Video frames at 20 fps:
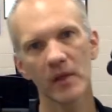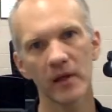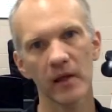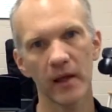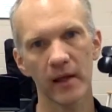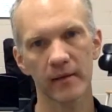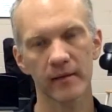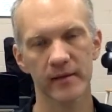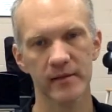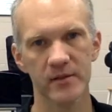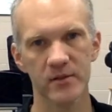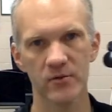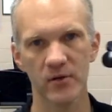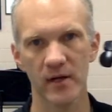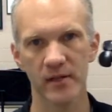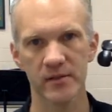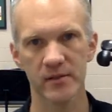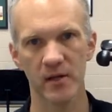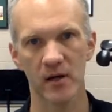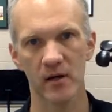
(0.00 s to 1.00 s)
And let's
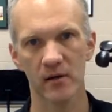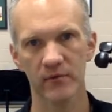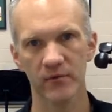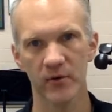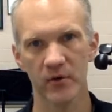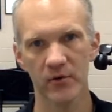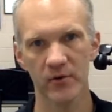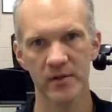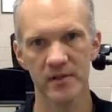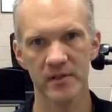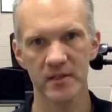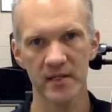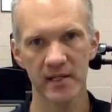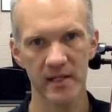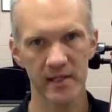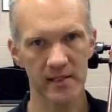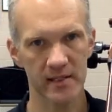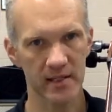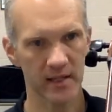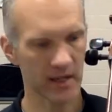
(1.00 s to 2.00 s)
try Song for
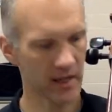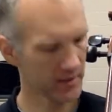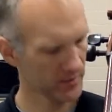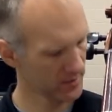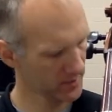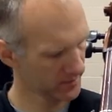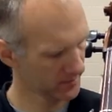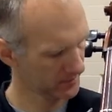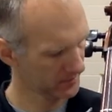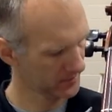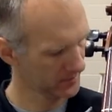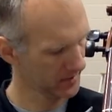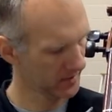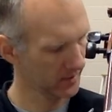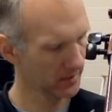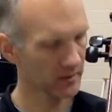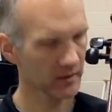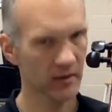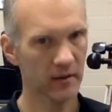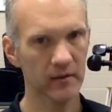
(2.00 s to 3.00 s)
Christine together.
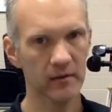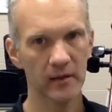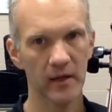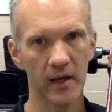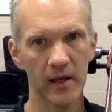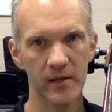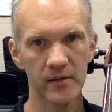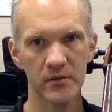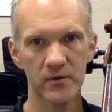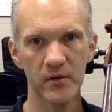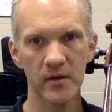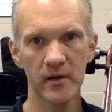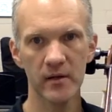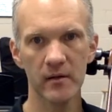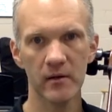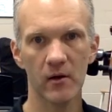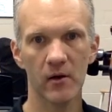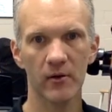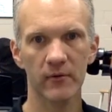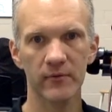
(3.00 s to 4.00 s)
Okay, A
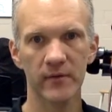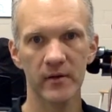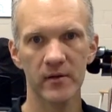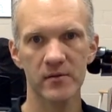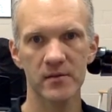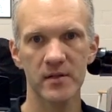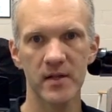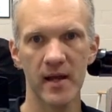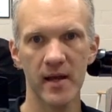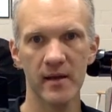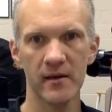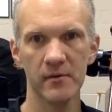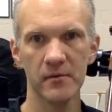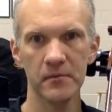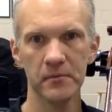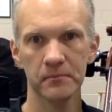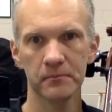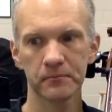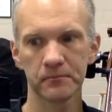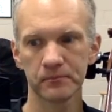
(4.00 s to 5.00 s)
string, all fingers
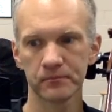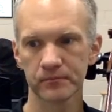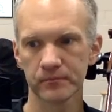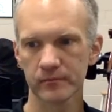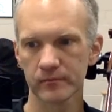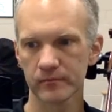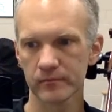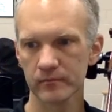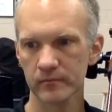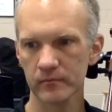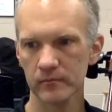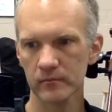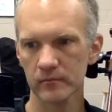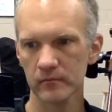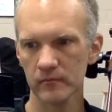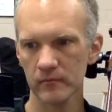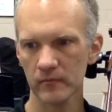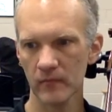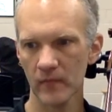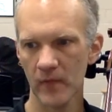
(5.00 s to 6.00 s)
down.
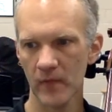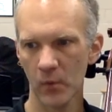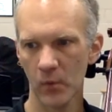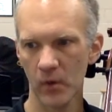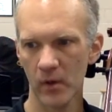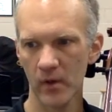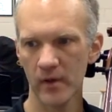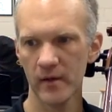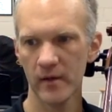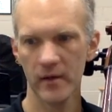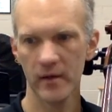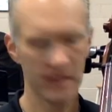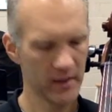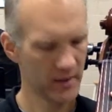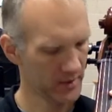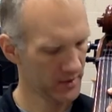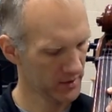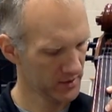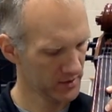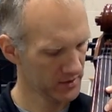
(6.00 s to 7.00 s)
1,
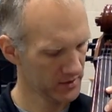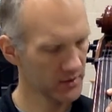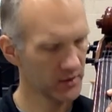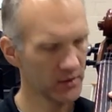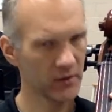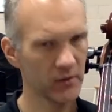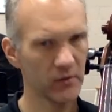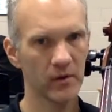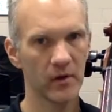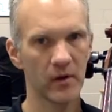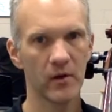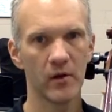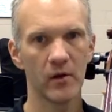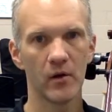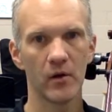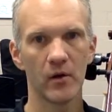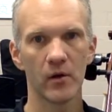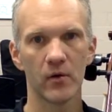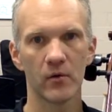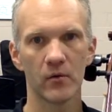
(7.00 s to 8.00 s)
2,
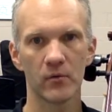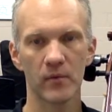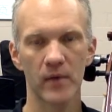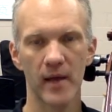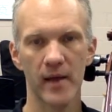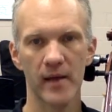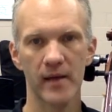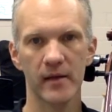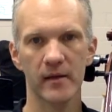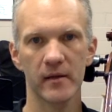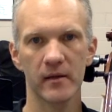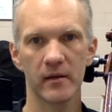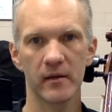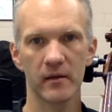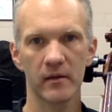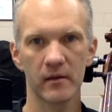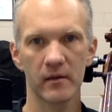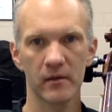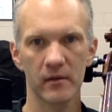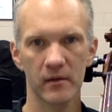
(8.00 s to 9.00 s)
ready,
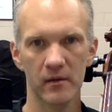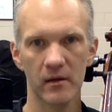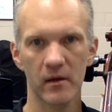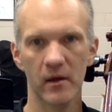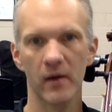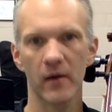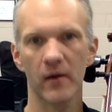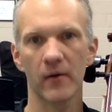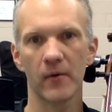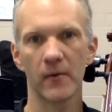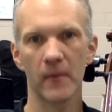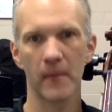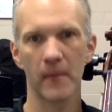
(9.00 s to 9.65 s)
go.